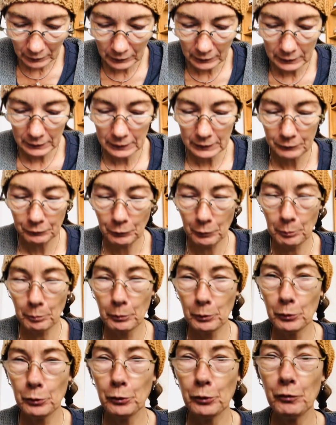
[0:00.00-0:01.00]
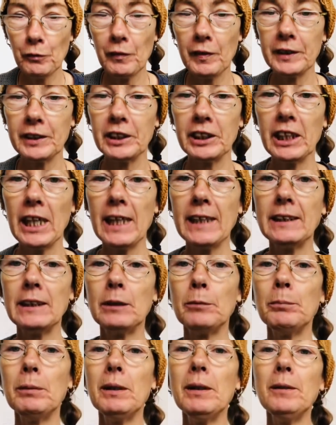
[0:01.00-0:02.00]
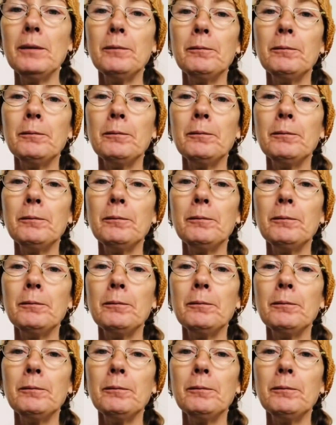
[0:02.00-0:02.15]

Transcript: Let's remove the jasper.